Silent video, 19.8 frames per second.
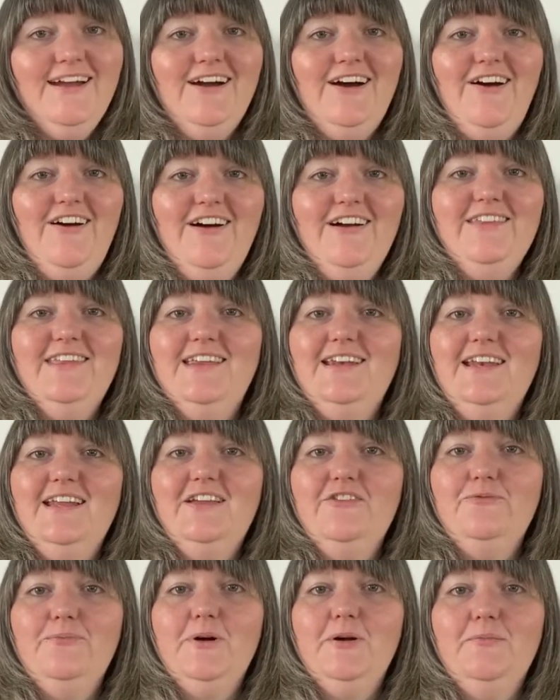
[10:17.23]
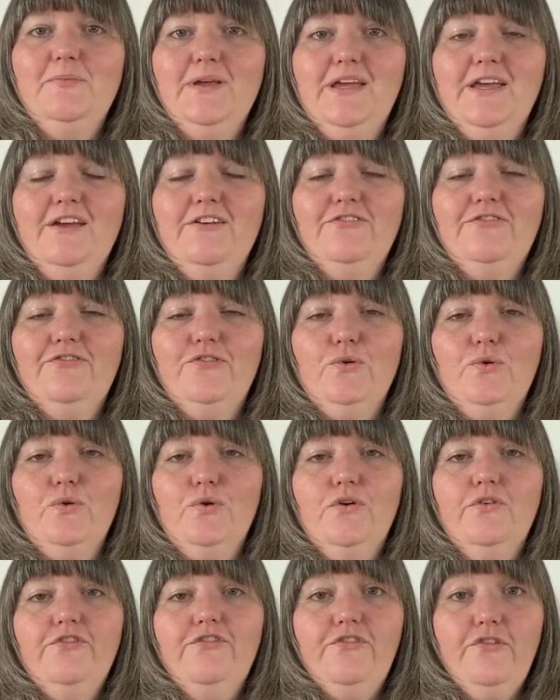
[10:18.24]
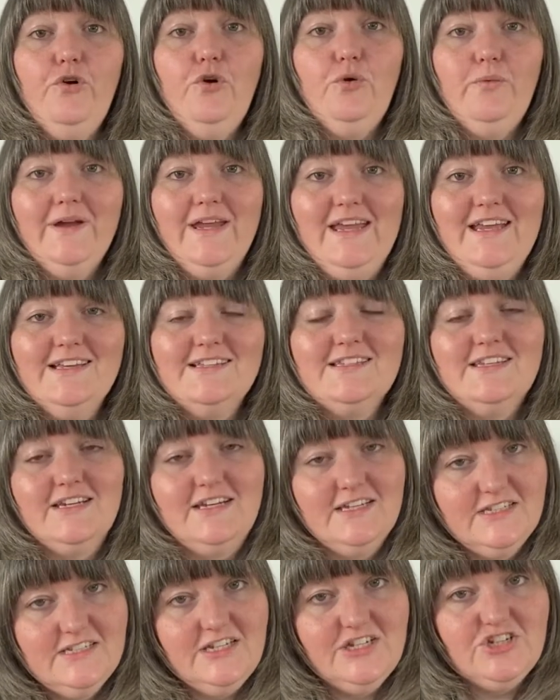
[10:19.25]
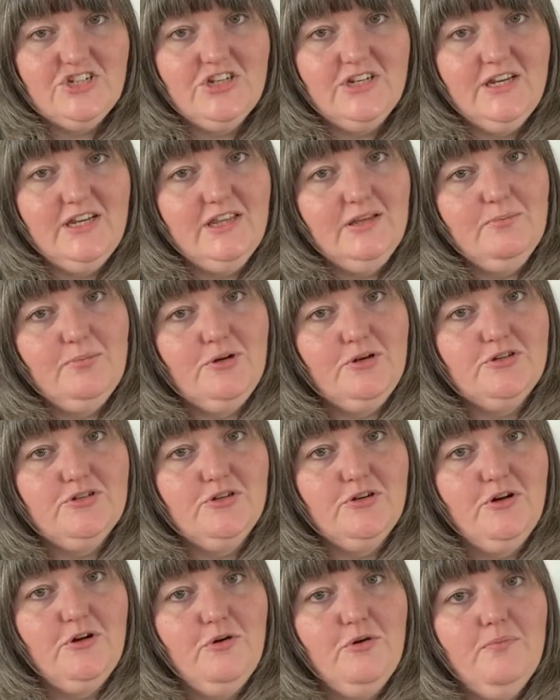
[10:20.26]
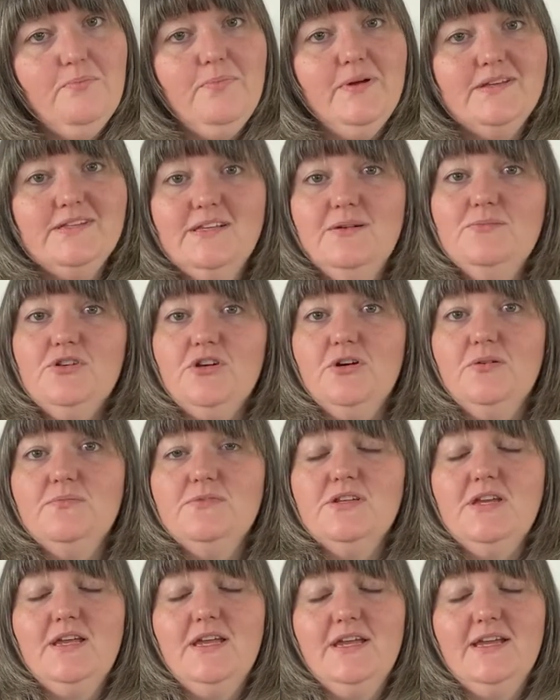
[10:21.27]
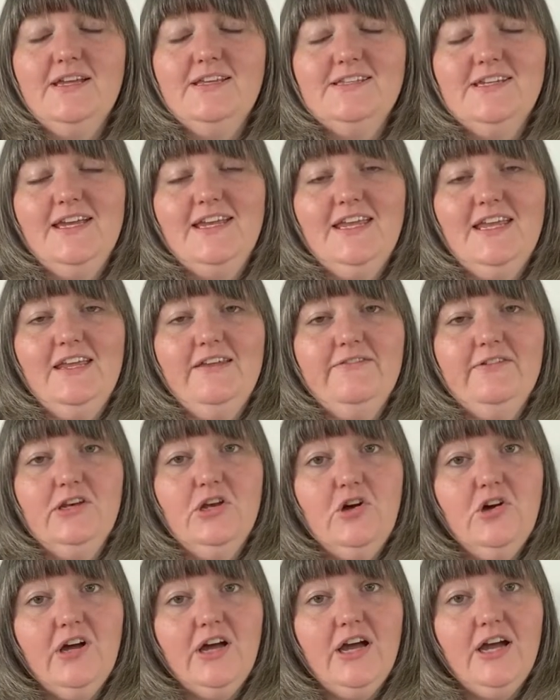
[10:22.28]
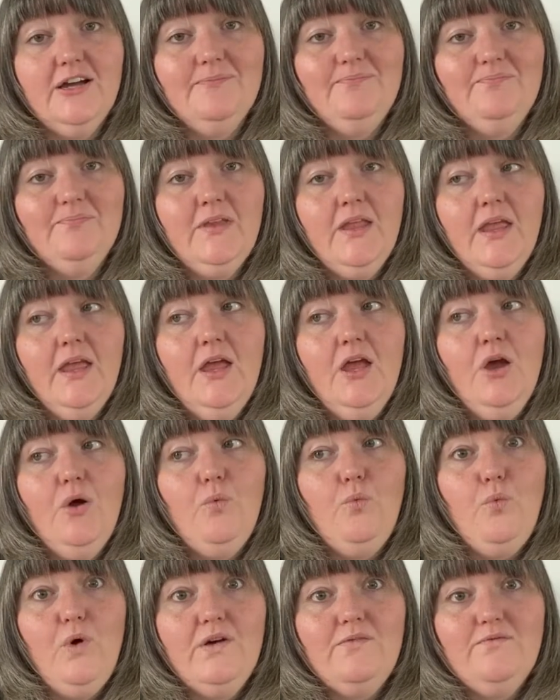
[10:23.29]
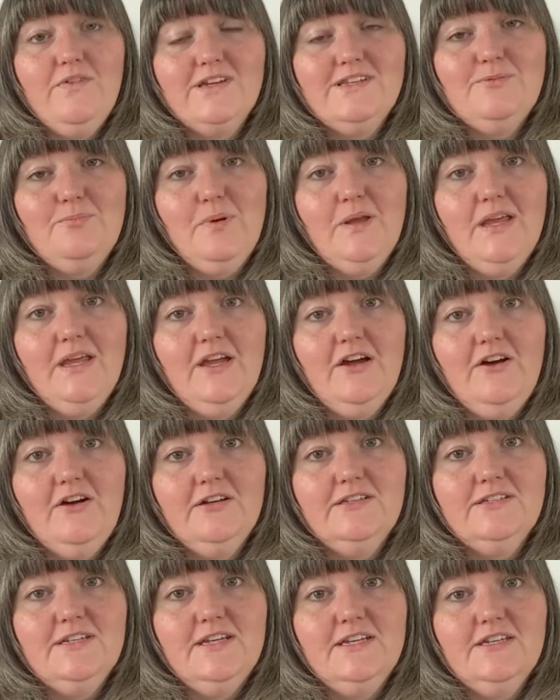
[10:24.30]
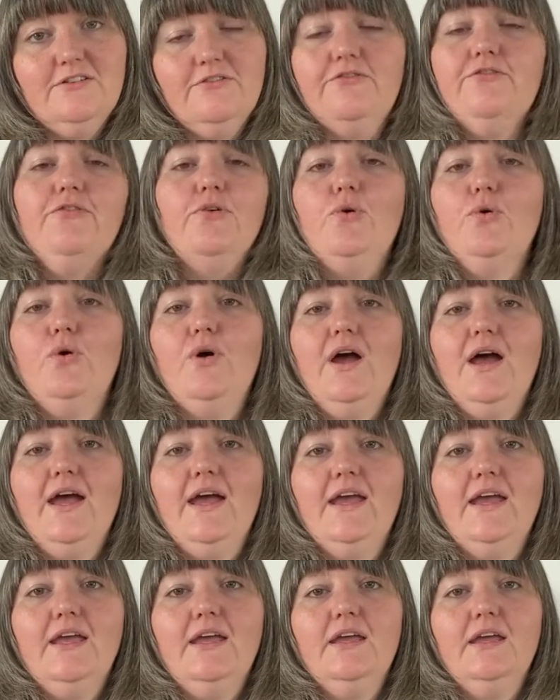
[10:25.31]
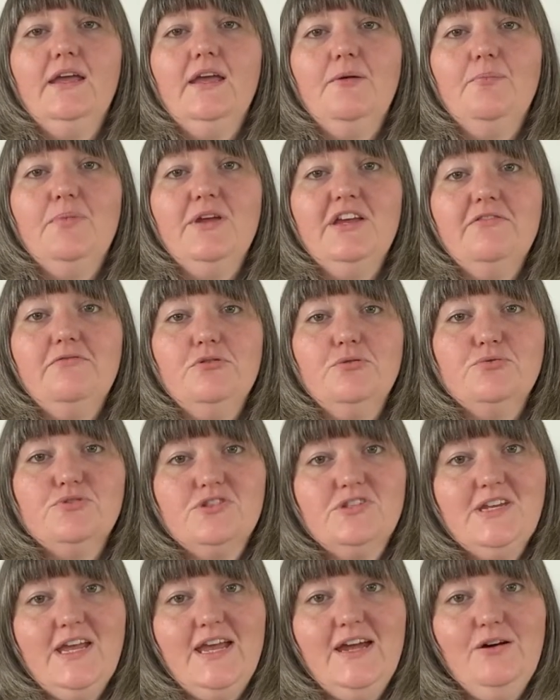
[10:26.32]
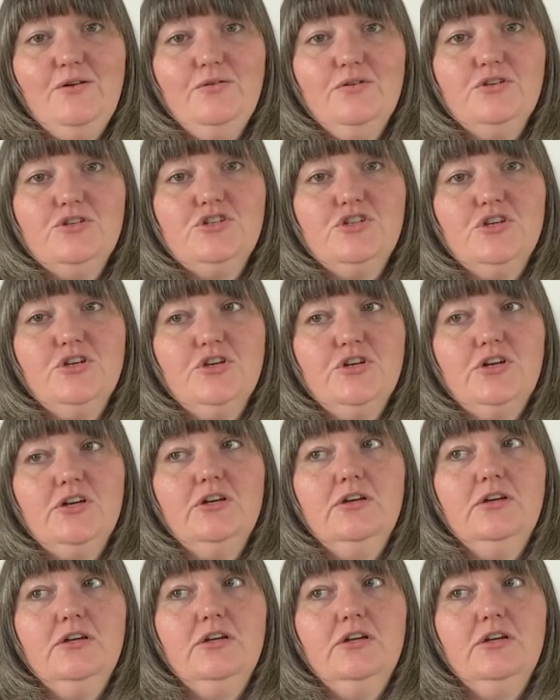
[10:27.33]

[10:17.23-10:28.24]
I then leave my beer for 4 weeks to condition in the bottle, but sometimes it can take even longer. One recipe I did for a imperial stout took